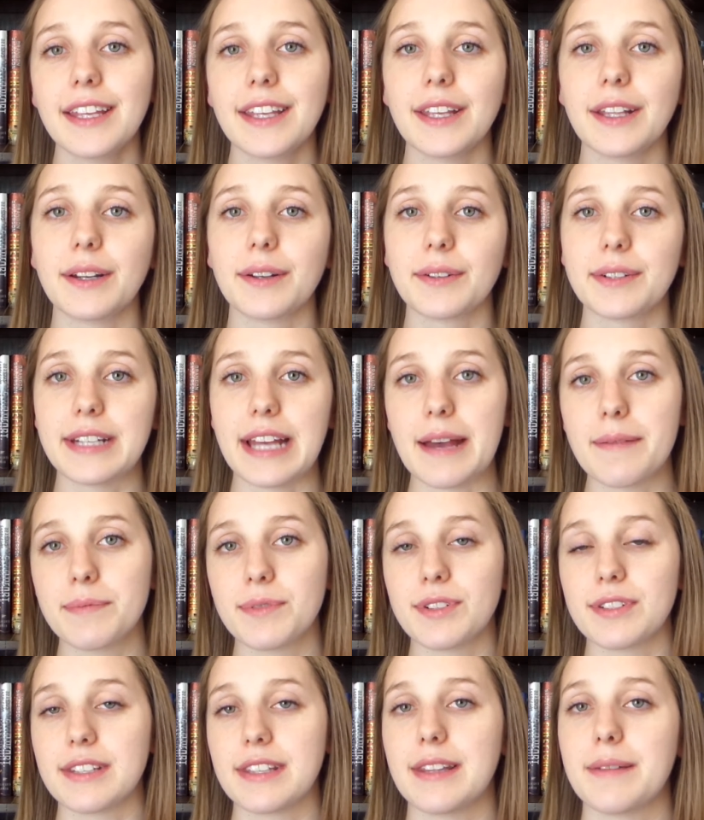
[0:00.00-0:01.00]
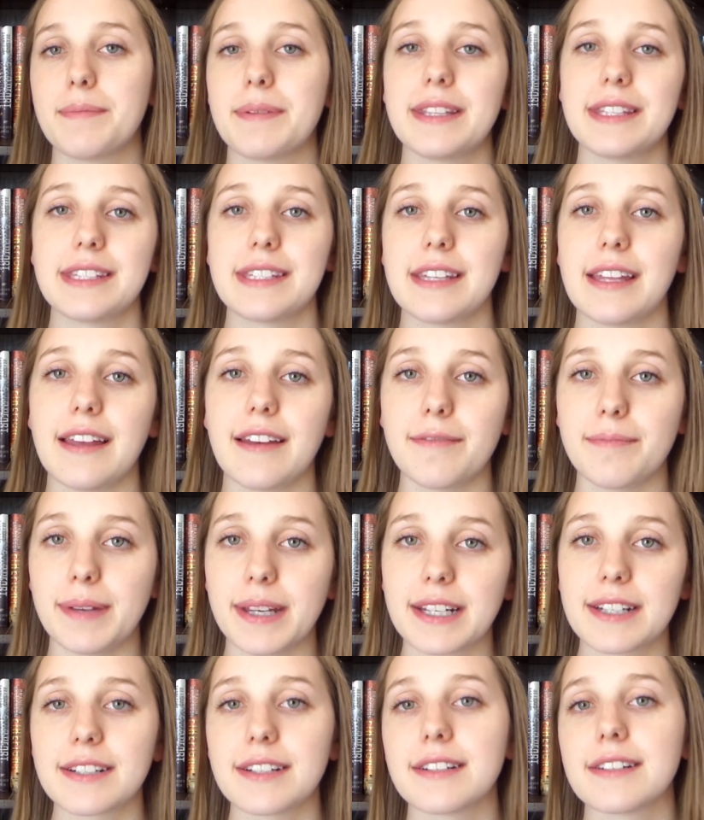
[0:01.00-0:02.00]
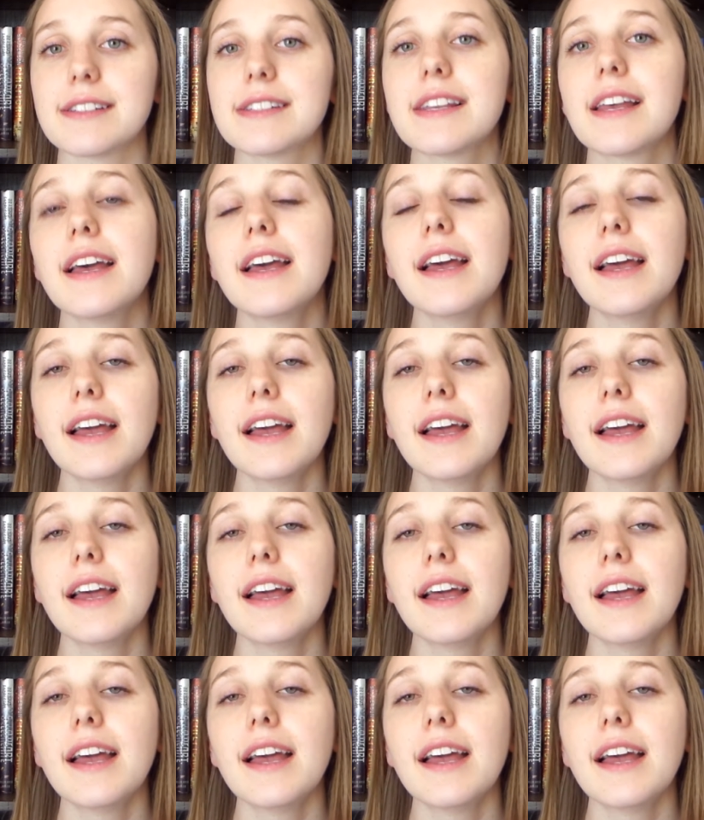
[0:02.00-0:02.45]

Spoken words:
you know, chapters in them but still have pictures.